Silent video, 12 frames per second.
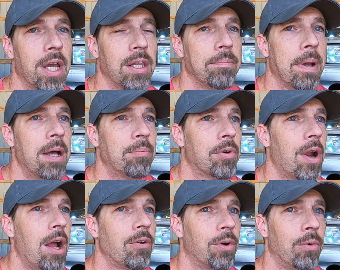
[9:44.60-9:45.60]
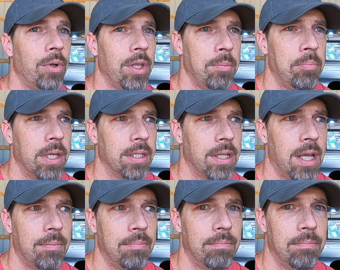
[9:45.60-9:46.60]
Now the mile per hour really picked
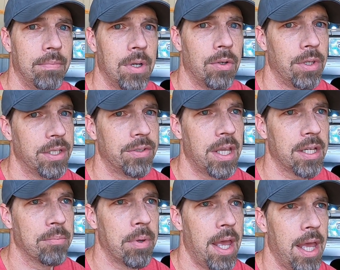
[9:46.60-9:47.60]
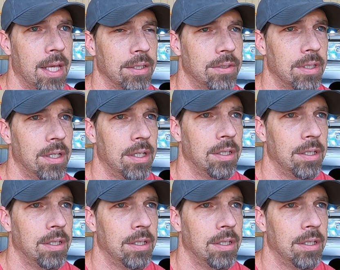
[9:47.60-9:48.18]
up on that second pass.